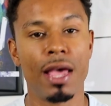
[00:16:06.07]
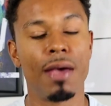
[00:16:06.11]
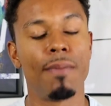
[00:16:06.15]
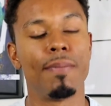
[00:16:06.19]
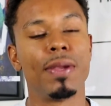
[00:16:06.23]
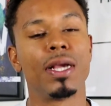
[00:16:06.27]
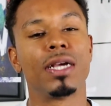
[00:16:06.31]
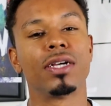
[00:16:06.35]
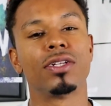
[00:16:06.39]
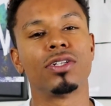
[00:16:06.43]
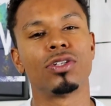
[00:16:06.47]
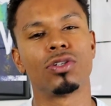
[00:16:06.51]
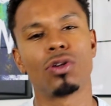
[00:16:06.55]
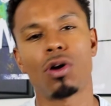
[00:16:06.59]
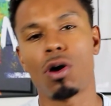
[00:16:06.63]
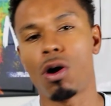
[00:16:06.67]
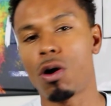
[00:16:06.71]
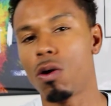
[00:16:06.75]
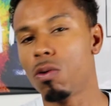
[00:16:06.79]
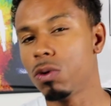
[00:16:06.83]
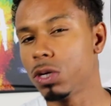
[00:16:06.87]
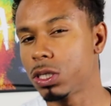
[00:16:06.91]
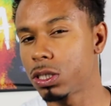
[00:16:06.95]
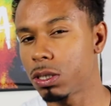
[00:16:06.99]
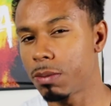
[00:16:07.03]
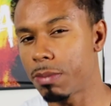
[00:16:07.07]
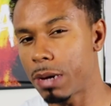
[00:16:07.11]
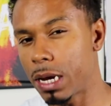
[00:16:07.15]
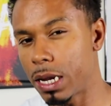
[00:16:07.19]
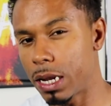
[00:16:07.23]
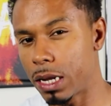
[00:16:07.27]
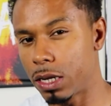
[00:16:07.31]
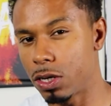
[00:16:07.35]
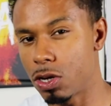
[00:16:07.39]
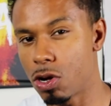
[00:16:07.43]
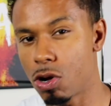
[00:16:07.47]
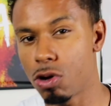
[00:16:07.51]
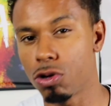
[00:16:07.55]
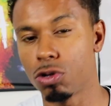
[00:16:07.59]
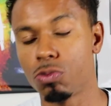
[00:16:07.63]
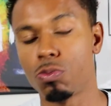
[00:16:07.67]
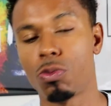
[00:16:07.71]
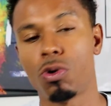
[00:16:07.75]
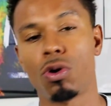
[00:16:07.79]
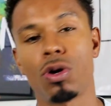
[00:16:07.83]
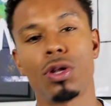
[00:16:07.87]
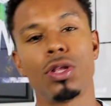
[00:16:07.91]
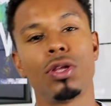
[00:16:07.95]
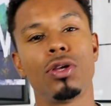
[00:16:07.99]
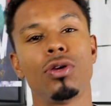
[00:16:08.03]
Because there's always somebody that knows
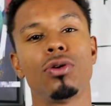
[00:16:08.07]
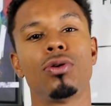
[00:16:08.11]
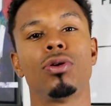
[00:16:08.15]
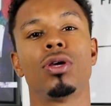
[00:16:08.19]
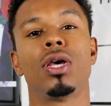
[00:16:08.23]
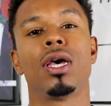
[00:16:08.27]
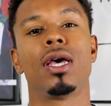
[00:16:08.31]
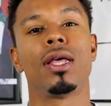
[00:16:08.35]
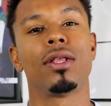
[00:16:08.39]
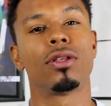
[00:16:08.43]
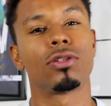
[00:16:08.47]
more than you,